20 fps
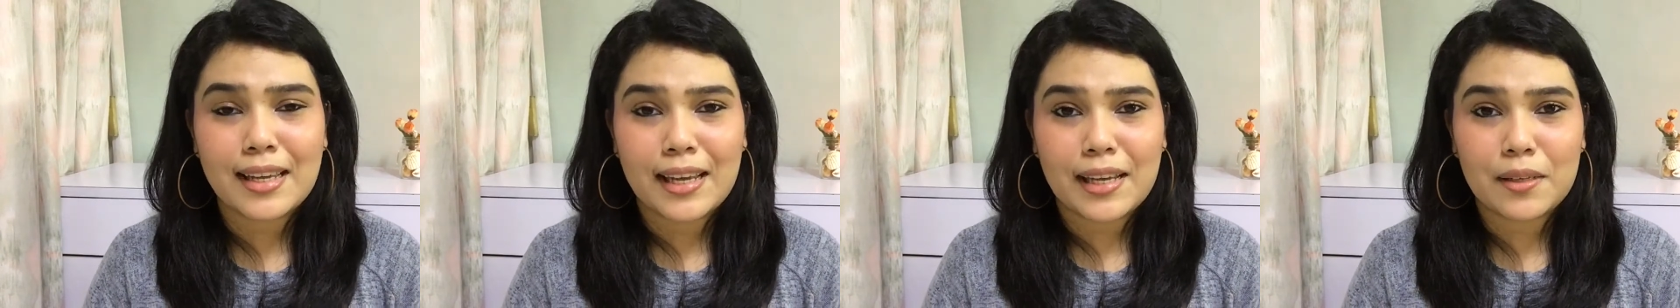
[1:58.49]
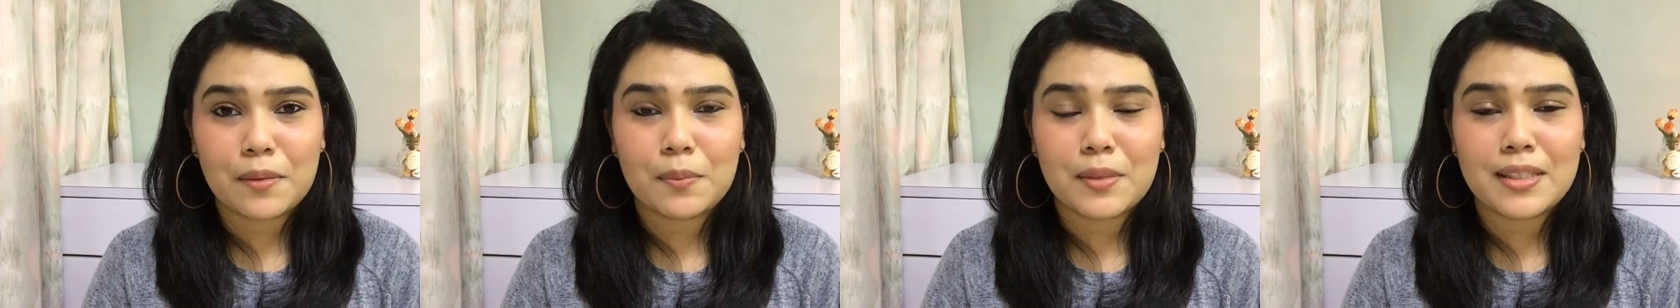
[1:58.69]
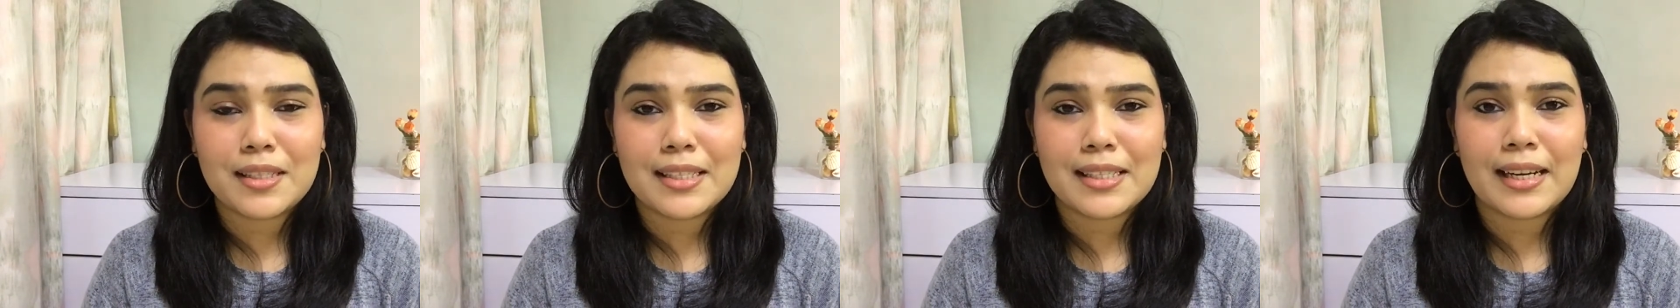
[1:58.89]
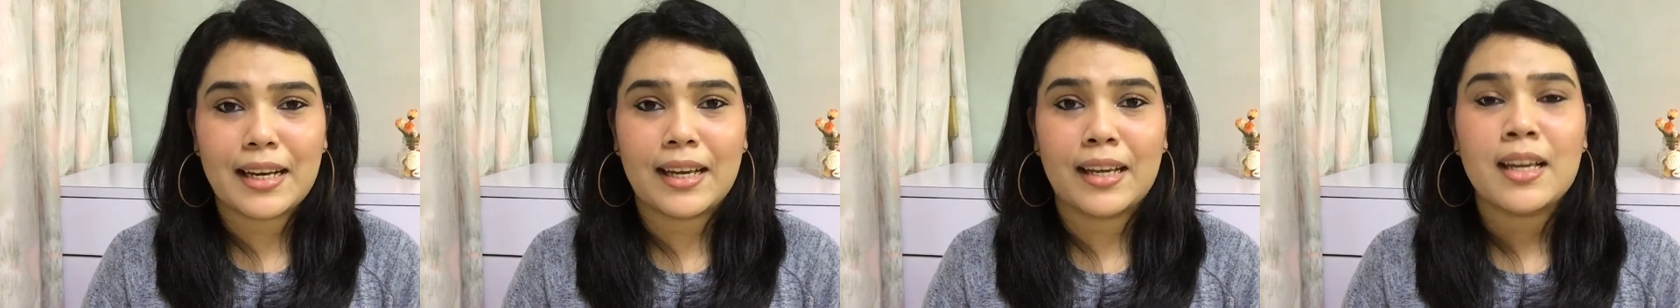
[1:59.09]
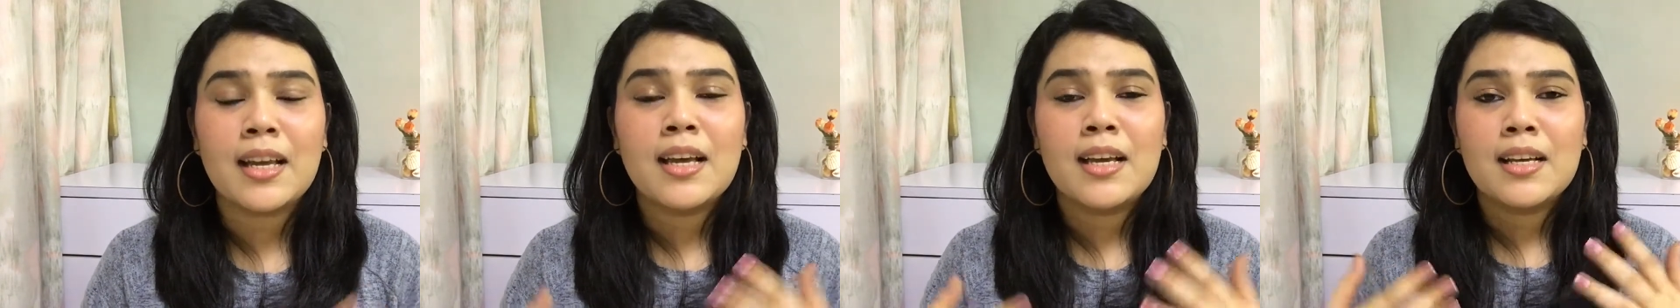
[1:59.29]
ailments
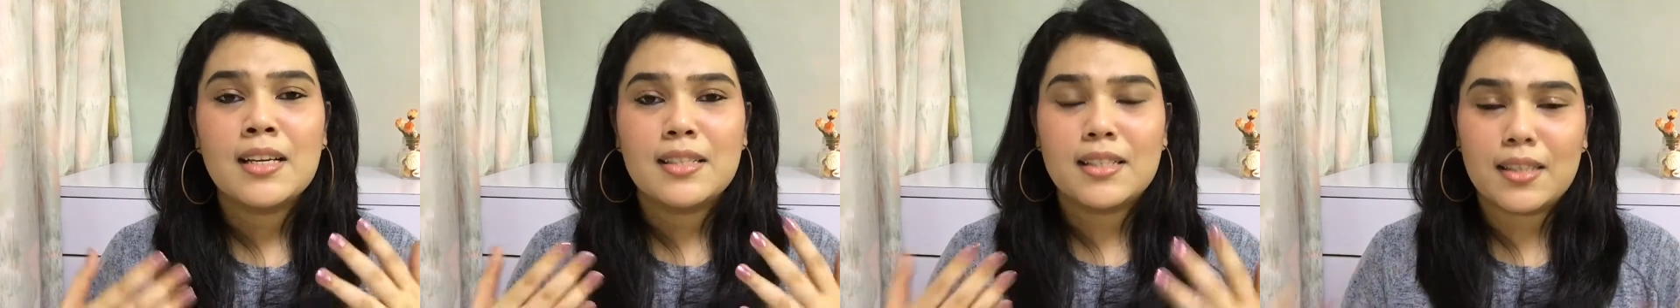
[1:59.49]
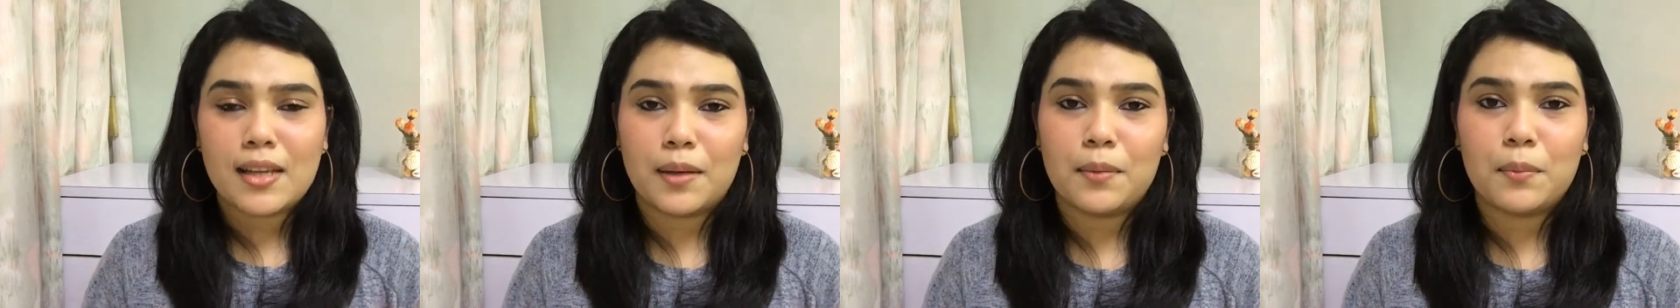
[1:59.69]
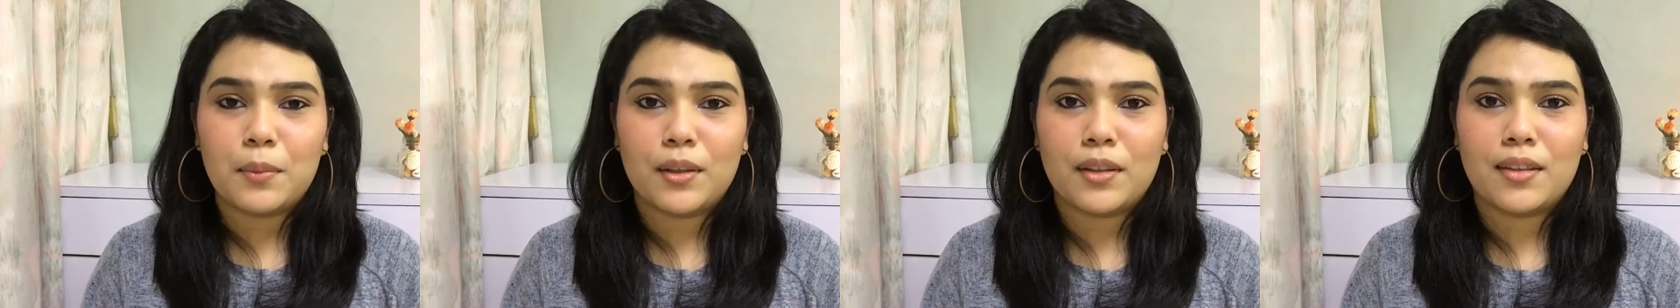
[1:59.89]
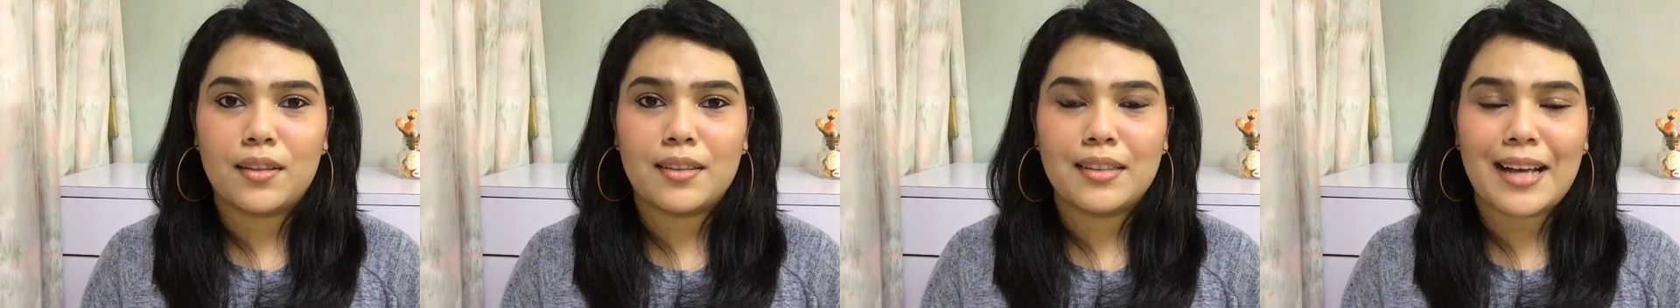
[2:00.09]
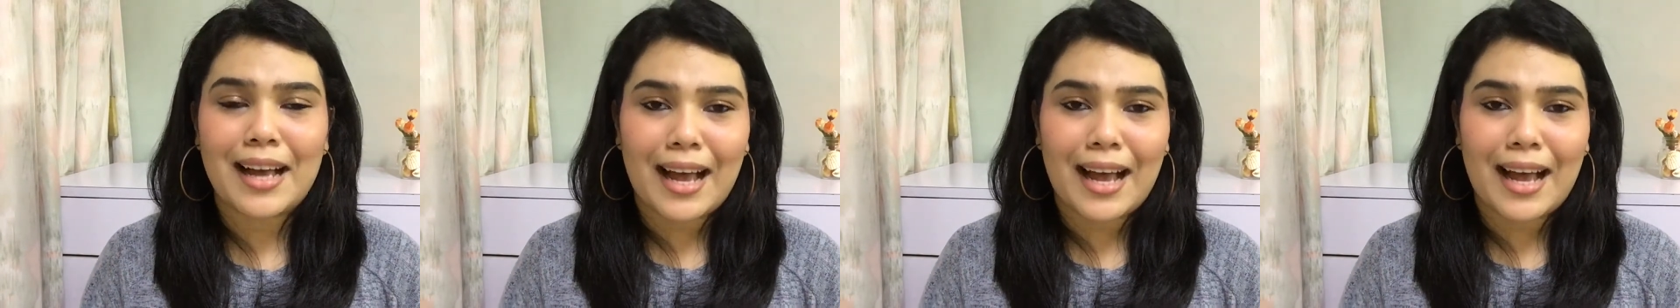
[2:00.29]
like sunburn,